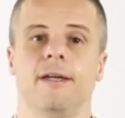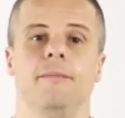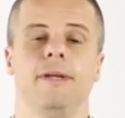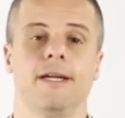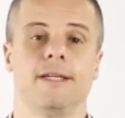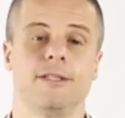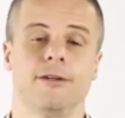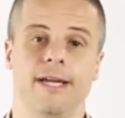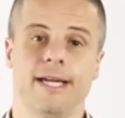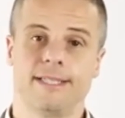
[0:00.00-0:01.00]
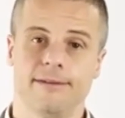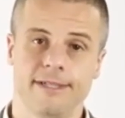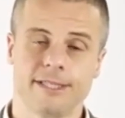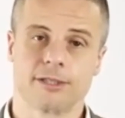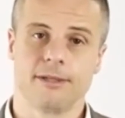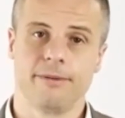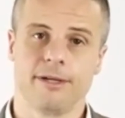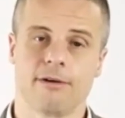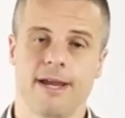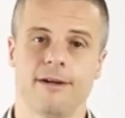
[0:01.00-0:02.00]
because their activities are going to be
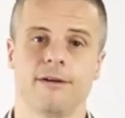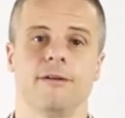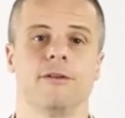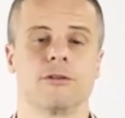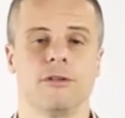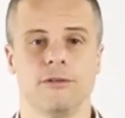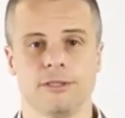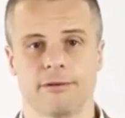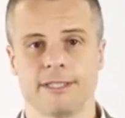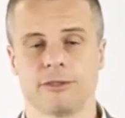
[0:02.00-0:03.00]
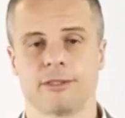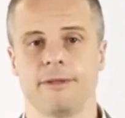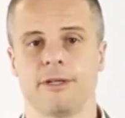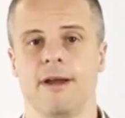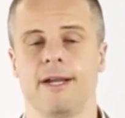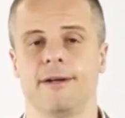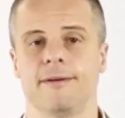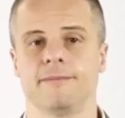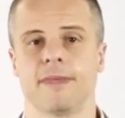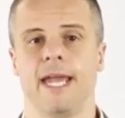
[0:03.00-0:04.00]
greater, their closing ratio is going to be
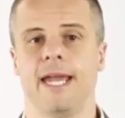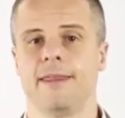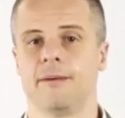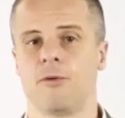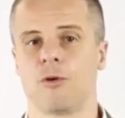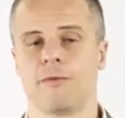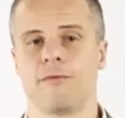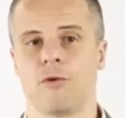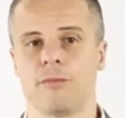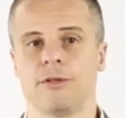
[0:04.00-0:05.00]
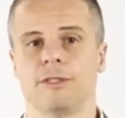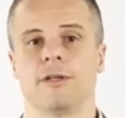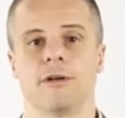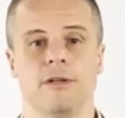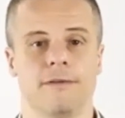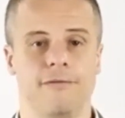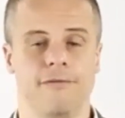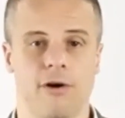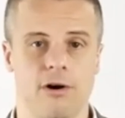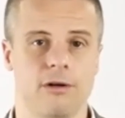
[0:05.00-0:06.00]
greater, and the poor performers are going to
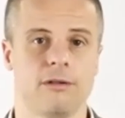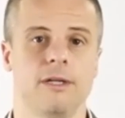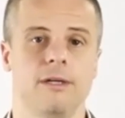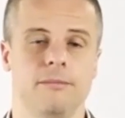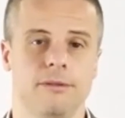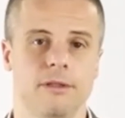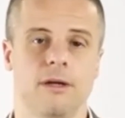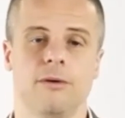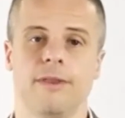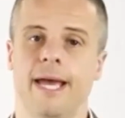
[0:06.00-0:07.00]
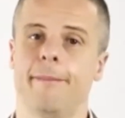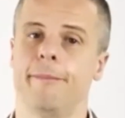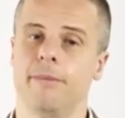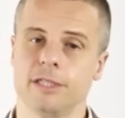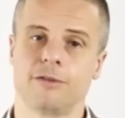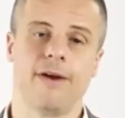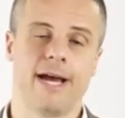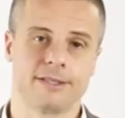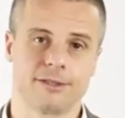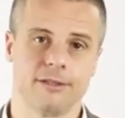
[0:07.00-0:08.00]
fall below that much
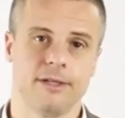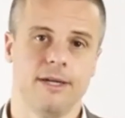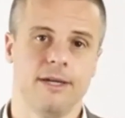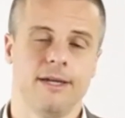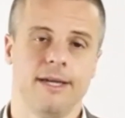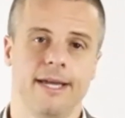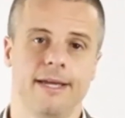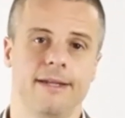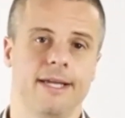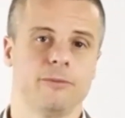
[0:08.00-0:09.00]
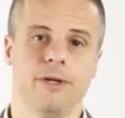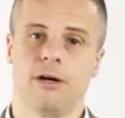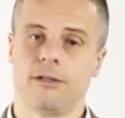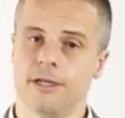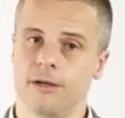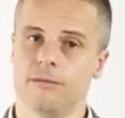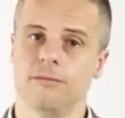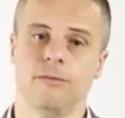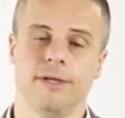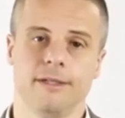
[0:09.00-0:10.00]
faster. And as we all know,
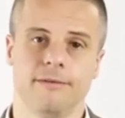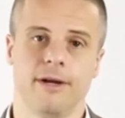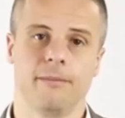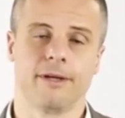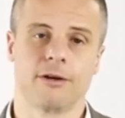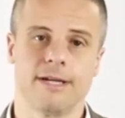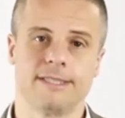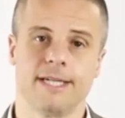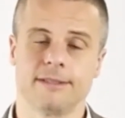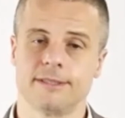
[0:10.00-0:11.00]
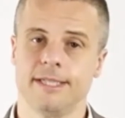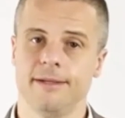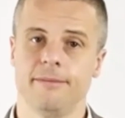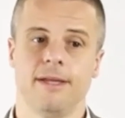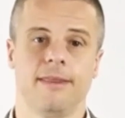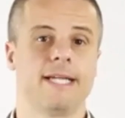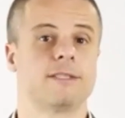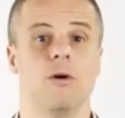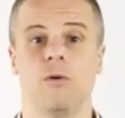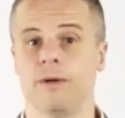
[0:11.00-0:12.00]
when developing a great sales team, that's
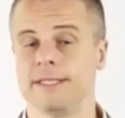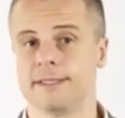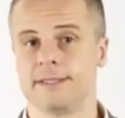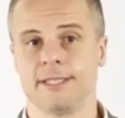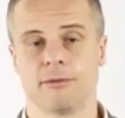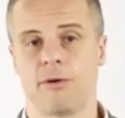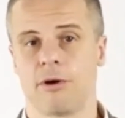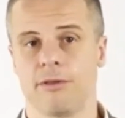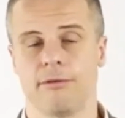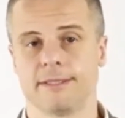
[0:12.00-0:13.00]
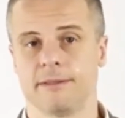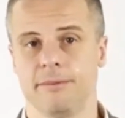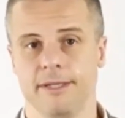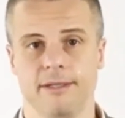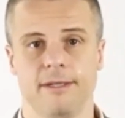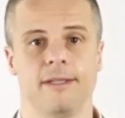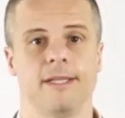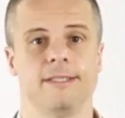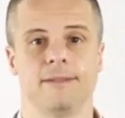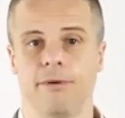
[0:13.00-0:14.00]
always a secret part of the recipe,
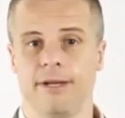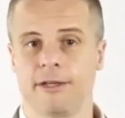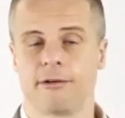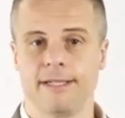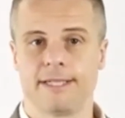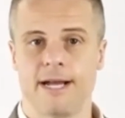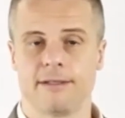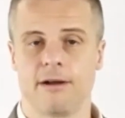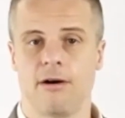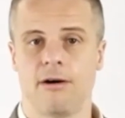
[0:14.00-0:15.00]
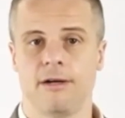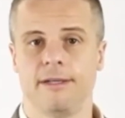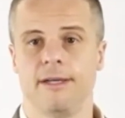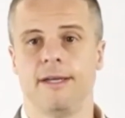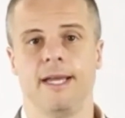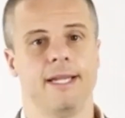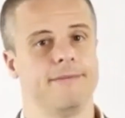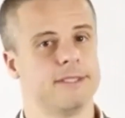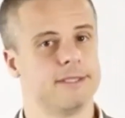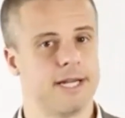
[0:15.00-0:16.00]
is bring the great talent on. And
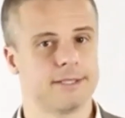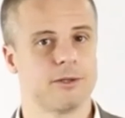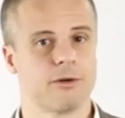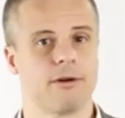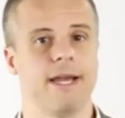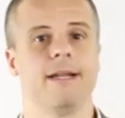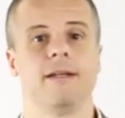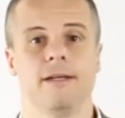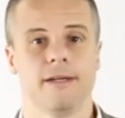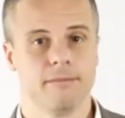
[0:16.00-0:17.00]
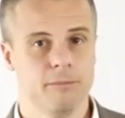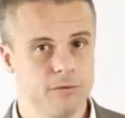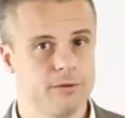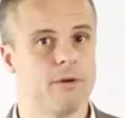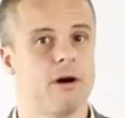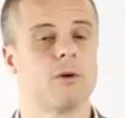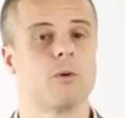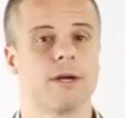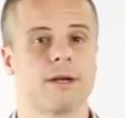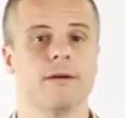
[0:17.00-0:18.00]
if it's not so great, move them off
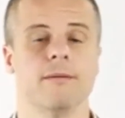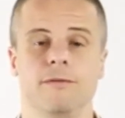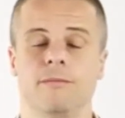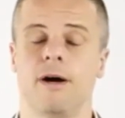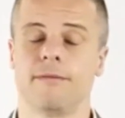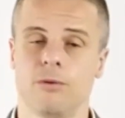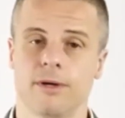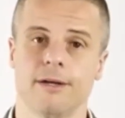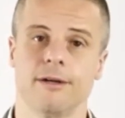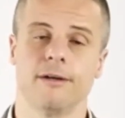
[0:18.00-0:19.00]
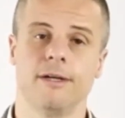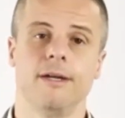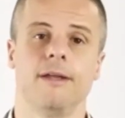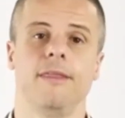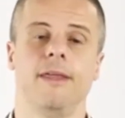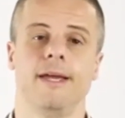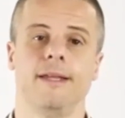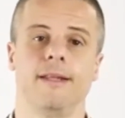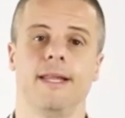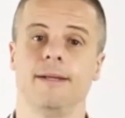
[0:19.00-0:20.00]
quicker
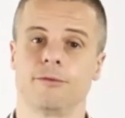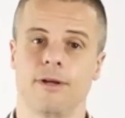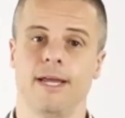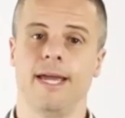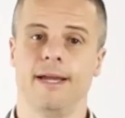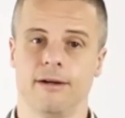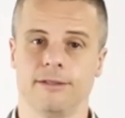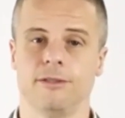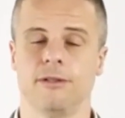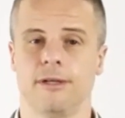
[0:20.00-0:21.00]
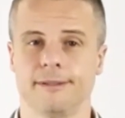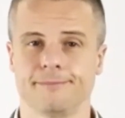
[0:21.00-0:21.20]
than letting them try to hang on too long.